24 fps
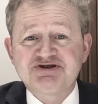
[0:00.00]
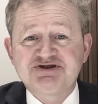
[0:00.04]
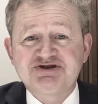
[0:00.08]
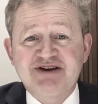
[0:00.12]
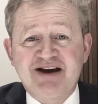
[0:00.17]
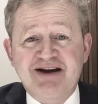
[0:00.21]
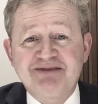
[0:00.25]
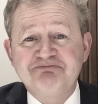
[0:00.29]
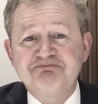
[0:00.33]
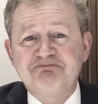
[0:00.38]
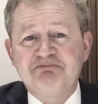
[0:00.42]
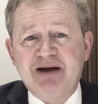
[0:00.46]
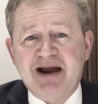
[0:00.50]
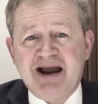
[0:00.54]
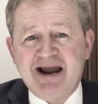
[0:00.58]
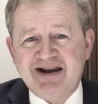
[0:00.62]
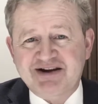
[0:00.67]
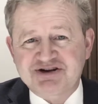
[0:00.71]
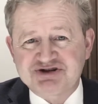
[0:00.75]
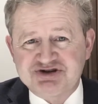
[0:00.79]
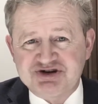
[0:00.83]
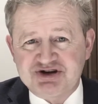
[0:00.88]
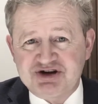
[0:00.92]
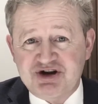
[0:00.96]
sent
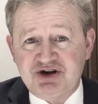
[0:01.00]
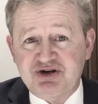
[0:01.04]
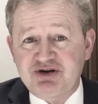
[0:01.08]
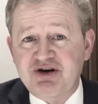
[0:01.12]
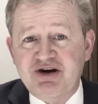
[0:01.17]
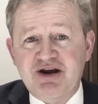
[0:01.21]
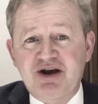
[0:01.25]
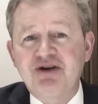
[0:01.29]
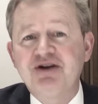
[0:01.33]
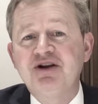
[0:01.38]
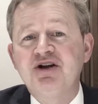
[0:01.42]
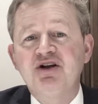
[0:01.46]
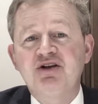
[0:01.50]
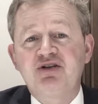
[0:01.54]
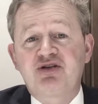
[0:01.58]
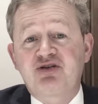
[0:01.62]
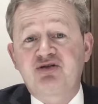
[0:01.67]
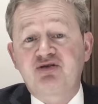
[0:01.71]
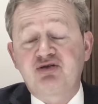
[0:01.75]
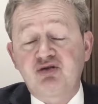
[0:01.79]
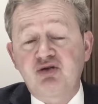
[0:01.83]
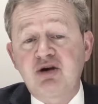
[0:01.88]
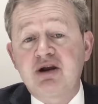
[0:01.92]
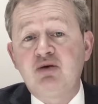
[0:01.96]
back to you, you know,
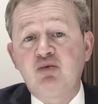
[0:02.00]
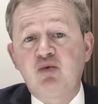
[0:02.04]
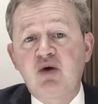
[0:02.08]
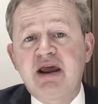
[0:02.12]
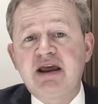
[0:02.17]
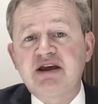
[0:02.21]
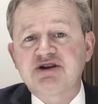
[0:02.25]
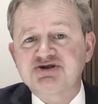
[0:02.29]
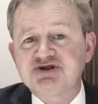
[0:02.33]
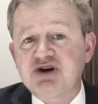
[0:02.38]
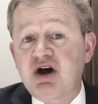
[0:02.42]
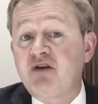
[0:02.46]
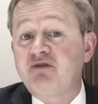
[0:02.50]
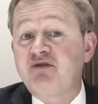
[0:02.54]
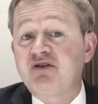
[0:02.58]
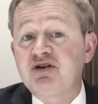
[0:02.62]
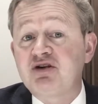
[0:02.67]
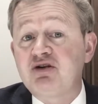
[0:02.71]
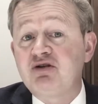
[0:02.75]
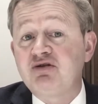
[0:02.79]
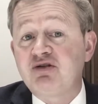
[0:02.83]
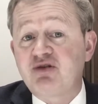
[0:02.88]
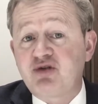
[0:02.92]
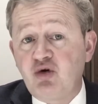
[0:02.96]
3 weeks after
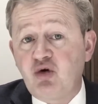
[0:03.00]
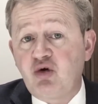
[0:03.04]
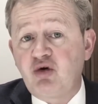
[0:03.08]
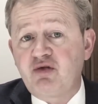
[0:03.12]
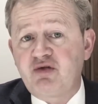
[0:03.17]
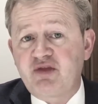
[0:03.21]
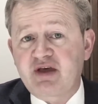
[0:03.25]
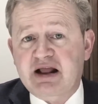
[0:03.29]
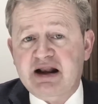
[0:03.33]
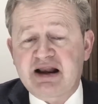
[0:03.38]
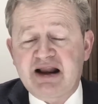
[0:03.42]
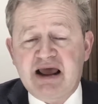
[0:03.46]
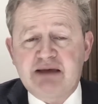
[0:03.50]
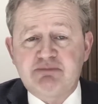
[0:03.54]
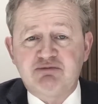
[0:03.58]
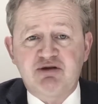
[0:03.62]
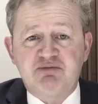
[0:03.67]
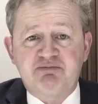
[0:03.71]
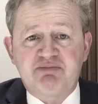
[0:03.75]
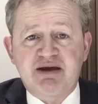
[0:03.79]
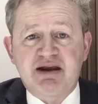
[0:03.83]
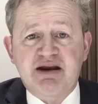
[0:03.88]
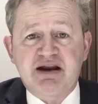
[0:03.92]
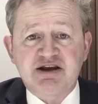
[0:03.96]
you thought the claim
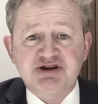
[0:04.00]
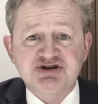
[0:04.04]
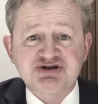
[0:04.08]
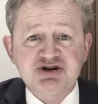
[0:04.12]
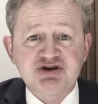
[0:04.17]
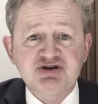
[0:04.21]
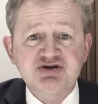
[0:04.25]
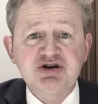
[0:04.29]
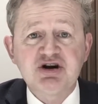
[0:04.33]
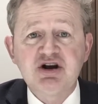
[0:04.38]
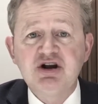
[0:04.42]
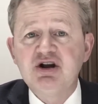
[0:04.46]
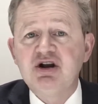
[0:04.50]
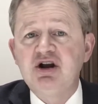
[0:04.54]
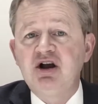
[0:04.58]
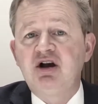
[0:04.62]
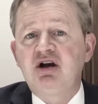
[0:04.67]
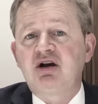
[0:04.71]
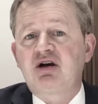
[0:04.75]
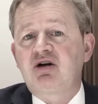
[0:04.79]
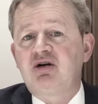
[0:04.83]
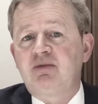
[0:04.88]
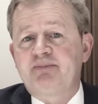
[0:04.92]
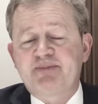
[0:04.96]
had been issued,
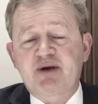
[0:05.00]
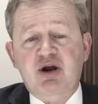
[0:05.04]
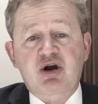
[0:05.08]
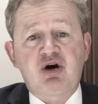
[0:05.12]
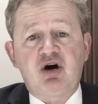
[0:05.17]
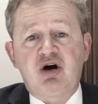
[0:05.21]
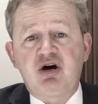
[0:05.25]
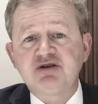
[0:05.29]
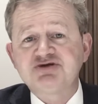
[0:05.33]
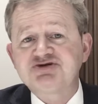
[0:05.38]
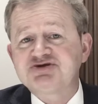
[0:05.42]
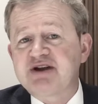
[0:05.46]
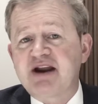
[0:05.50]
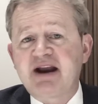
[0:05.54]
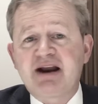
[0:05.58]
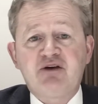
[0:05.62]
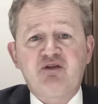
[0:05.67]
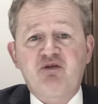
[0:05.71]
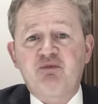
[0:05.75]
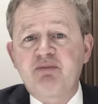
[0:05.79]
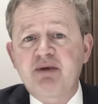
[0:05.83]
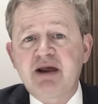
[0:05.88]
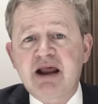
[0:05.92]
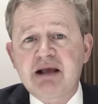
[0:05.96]
because they're
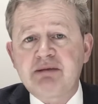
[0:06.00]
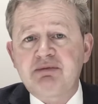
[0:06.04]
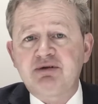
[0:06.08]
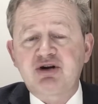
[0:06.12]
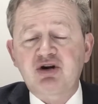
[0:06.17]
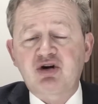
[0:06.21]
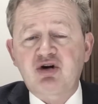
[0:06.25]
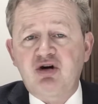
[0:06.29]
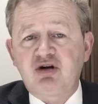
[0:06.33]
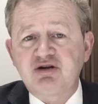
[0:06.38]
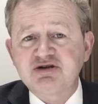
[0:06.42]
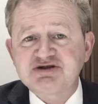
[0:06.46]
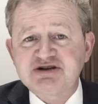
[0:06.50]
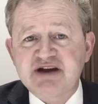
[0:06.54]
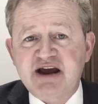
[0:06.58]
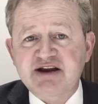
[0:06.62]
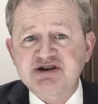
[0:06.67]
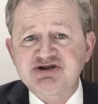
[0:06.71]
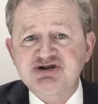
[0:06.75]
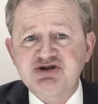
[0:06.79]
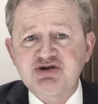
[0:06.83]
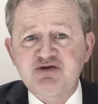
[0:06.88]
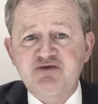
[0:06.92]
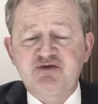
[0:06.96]
not been able to
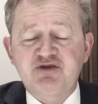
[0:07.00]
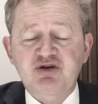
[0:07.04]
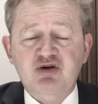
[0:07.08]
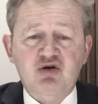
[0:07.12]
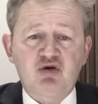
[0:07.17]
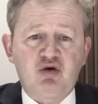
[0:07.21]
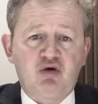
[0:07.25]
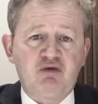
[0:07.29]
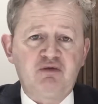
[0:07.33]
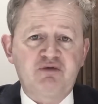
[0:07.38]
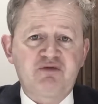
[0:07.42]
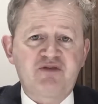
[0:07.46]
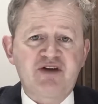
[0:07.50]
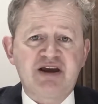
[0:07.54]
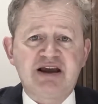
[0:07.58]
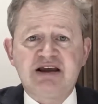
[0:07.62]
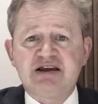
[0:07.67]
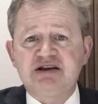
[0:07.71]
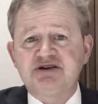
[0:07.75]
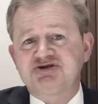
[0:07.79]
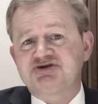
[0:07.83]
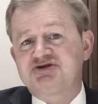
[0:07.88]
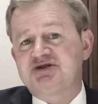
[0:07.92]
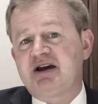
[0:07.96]
contact you for the court
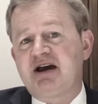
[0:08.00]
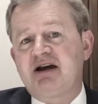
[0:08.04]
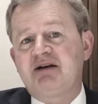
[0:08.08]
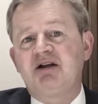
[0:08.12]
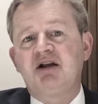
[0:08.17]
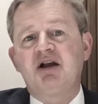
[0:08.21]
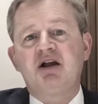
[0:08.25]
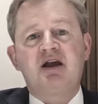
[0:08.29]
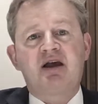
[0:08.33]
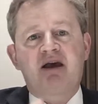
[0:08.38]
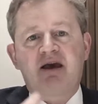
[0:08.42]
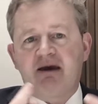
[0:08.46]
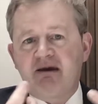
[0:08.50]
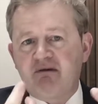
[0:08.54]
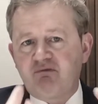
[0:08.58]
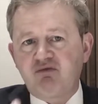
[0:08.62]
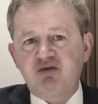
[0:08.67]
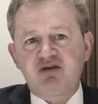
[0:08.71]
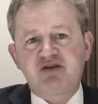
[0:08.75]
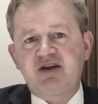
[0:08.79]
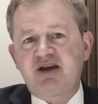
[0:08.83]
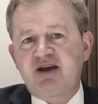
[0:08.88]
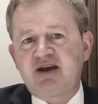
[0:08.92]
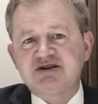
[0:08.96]
fees. Now,
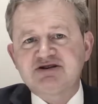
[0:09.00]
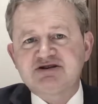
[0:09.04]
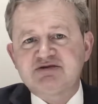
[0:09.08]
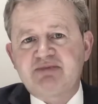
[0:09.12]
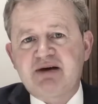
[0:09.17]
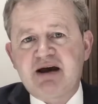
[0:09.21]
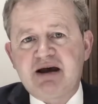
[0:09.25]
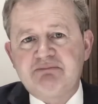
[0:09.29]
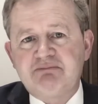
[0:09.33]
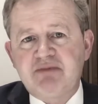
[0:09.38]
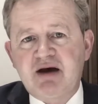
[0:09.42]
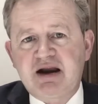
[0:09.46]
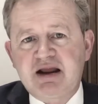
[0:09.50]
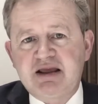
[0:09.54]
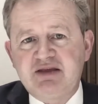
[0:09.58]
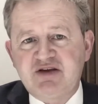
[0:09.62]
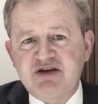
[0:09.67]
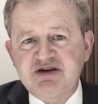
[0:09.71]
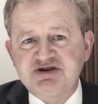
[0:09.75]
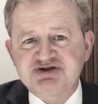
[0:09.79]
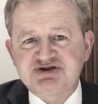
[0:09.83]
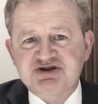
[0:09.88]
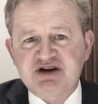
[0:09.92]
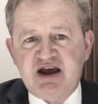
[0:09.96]
everything is about money
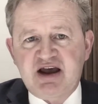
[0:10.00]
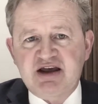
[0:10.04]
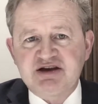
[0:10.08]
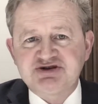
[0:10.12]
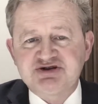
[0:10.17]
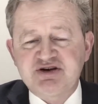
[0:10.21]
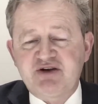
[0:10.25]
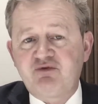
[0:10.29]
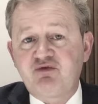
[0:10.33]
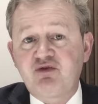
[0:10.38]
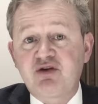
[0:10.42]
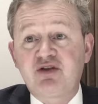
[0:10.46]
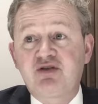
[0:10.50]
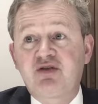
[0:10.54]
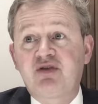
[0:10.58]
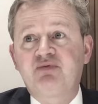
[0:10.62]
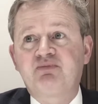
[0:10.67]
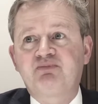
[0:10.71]
these days. Every